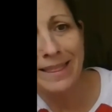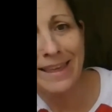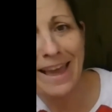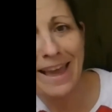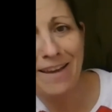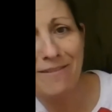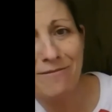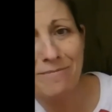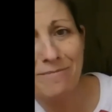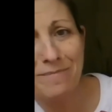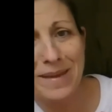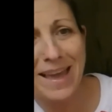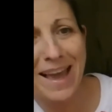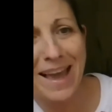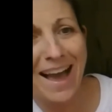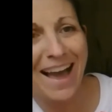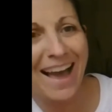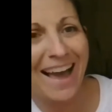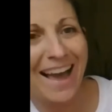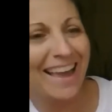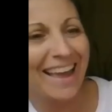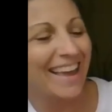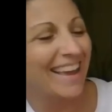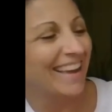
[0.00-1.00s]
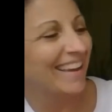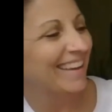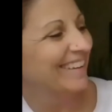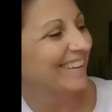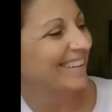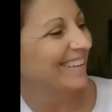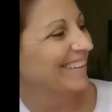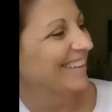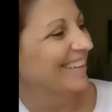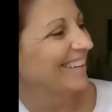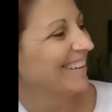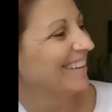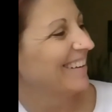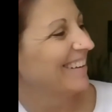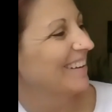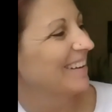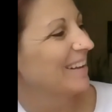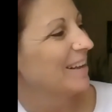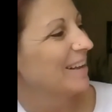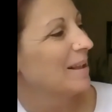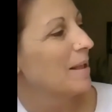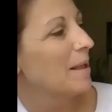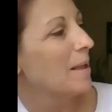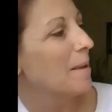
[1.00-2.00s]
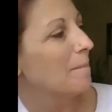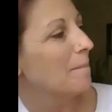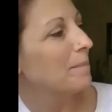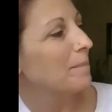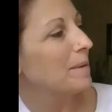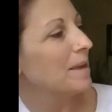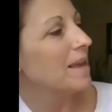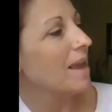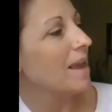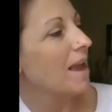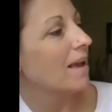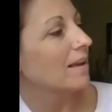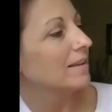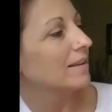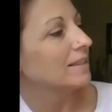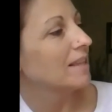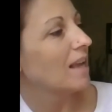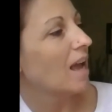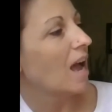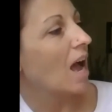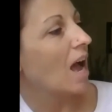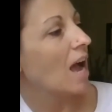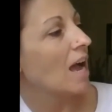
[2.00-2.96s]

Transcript: the FBI. P.S.